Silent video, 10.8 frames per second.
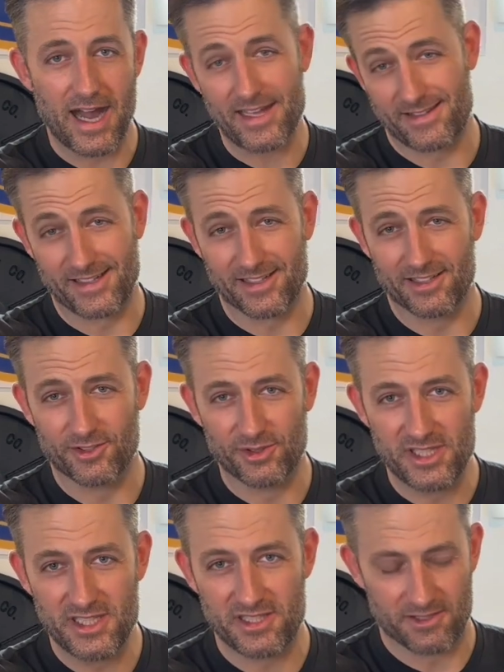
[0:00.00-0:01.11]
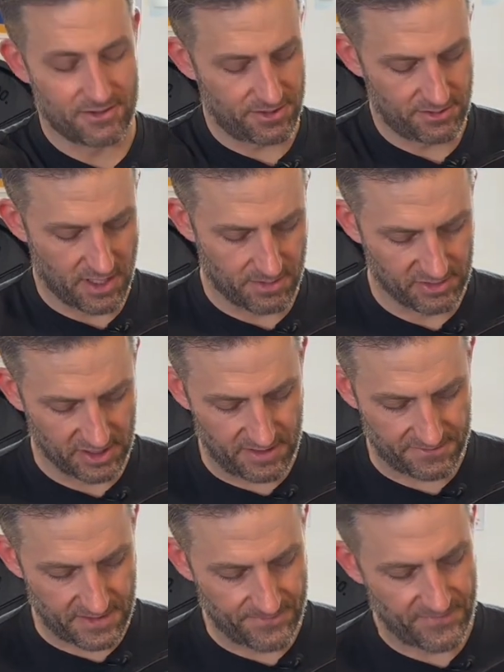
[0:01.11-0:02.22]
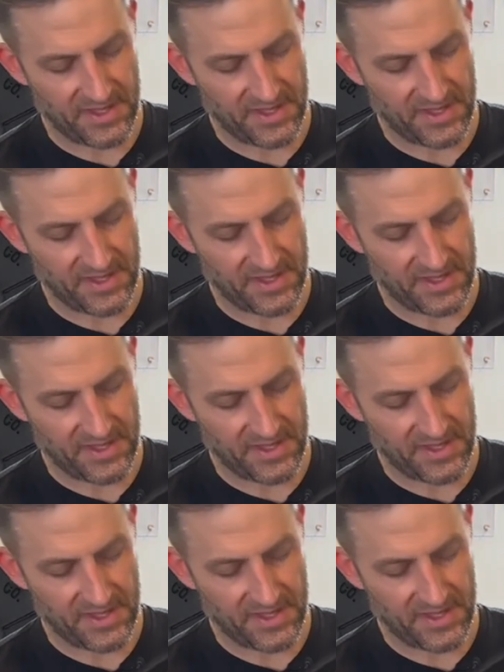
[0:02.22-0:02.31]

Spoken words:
I think, a little easier to hub lift.